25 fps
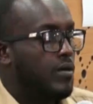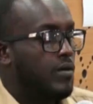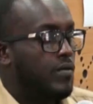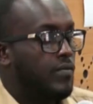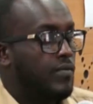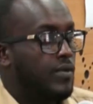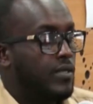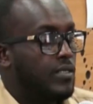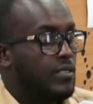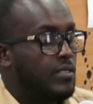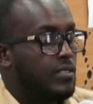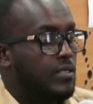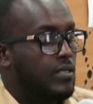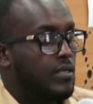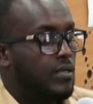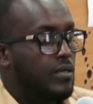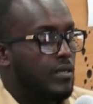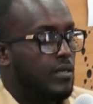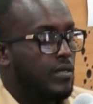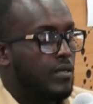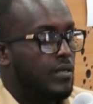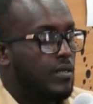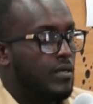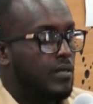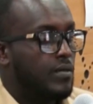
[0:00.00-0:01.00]
to
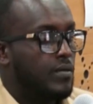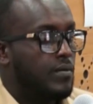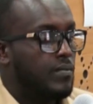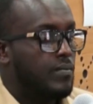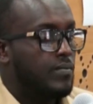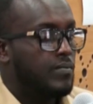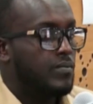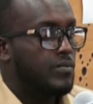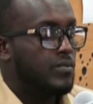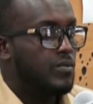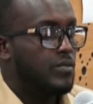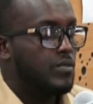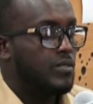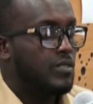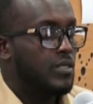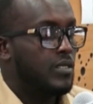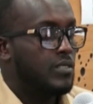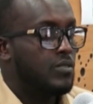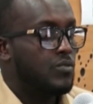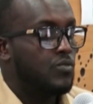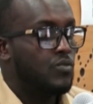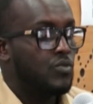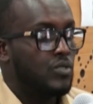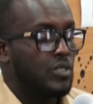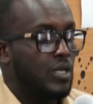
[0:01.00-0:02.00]
promote
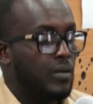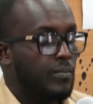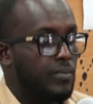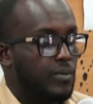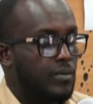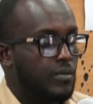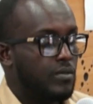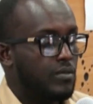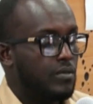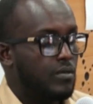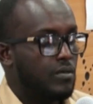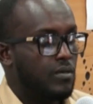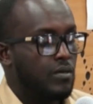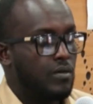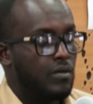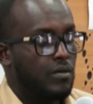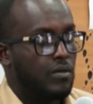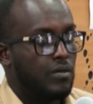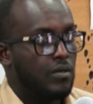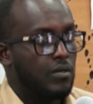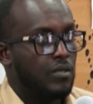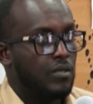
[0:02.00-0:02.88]
innovation and digital